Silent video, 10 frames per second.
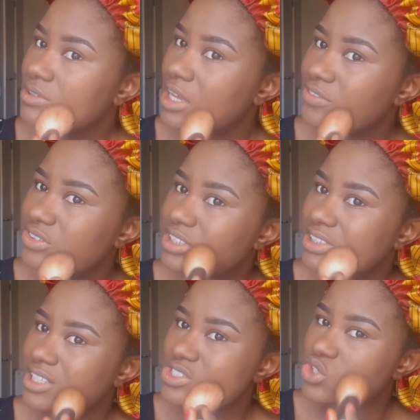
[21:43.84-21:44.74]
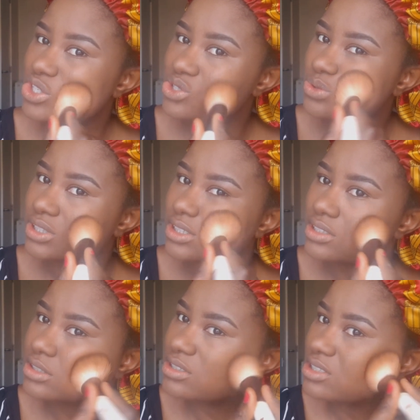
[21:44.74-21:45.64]
everything that you're doing
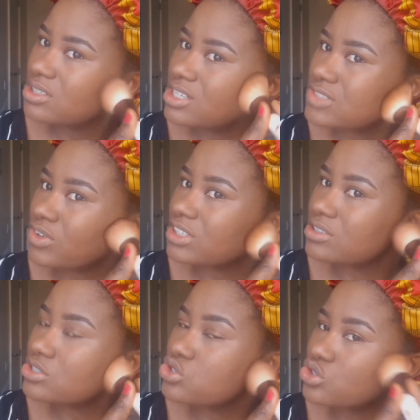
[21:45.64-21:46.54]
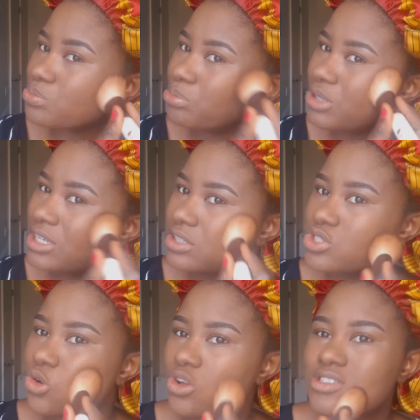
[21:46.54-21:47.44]
should be
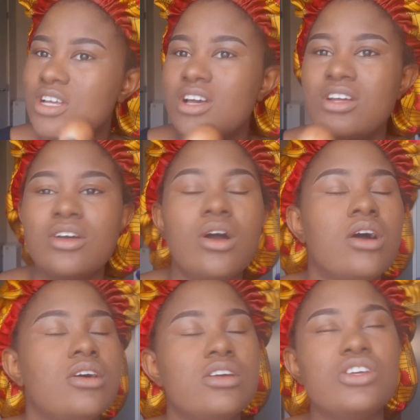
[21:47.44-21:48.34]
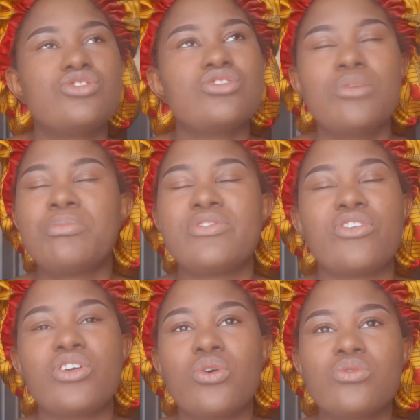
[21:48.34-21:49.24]
towards, it should not be
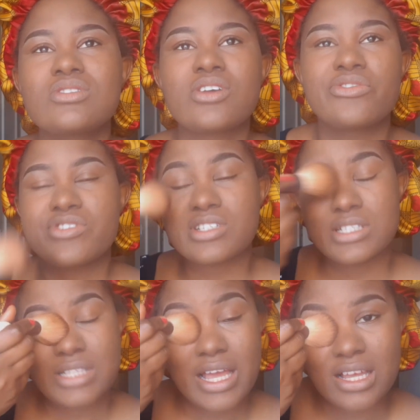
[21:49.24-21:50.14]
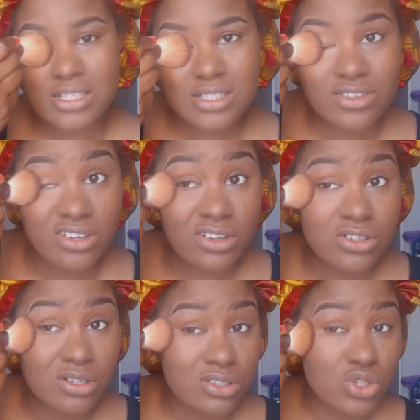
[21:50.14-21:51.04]
for your own selfish desires,
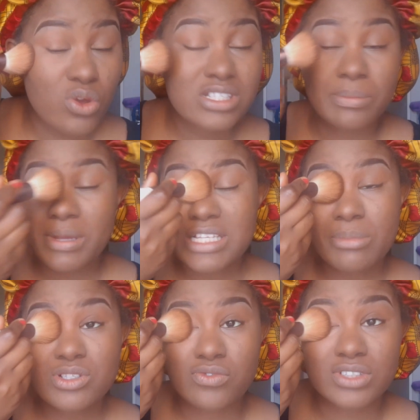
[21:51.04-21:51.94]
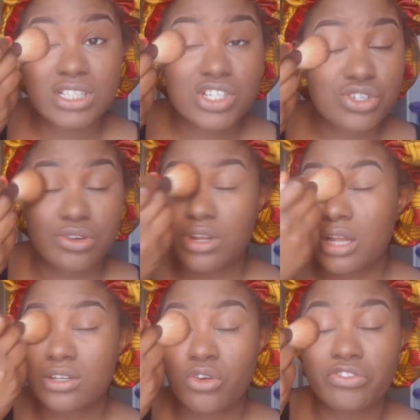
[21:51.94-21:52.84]
towards the betterment of the nation
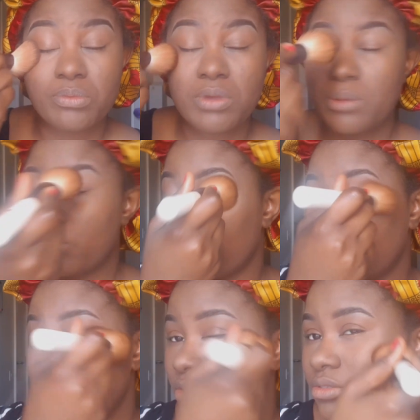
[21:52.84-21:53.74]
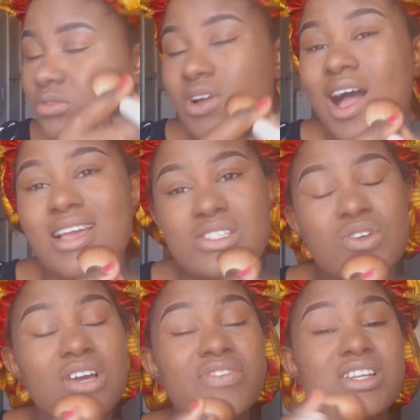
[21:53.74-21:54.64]
and of the people. How is it
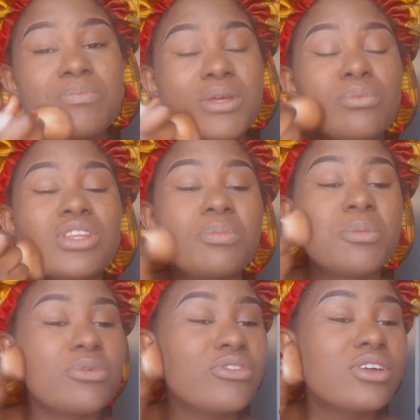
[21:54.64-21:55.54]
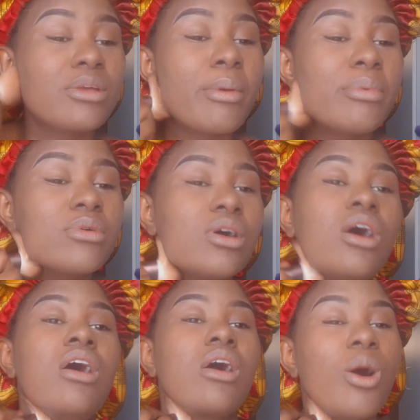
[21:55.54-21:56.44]
going to affect the people? The people
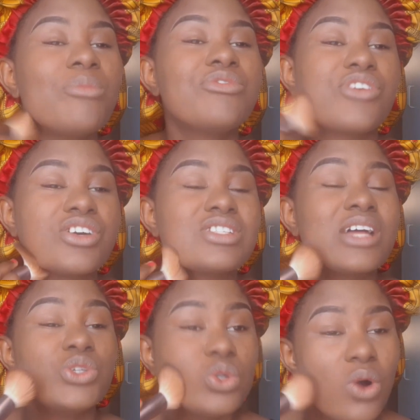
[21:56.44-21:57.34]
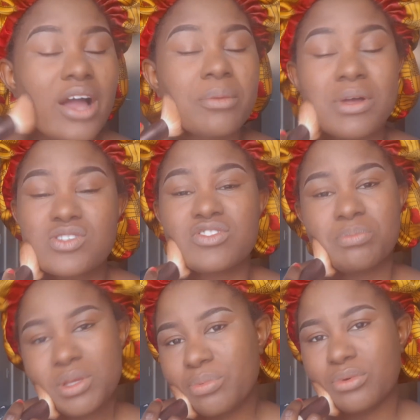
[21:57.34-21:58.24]
come first, and you are a part of the
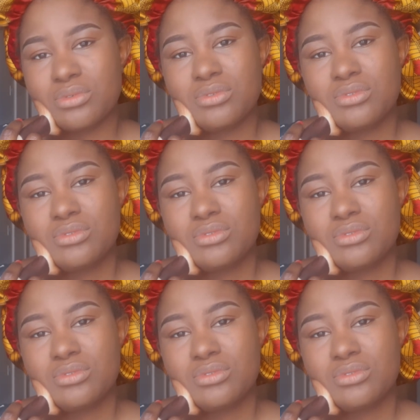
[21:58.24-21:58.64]
people.